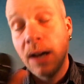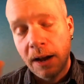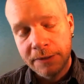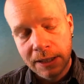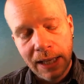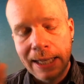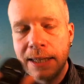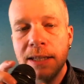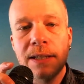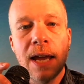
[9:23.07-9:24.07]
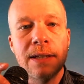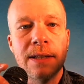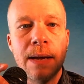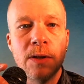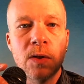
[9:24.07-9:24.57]
Often, like in this case,
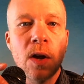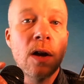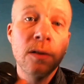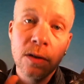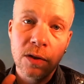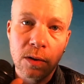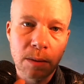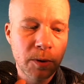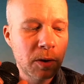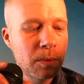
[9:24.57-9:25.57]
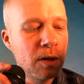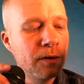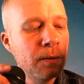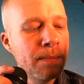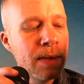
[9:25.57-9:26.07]
the name of the song, So Simple, So Beautiful.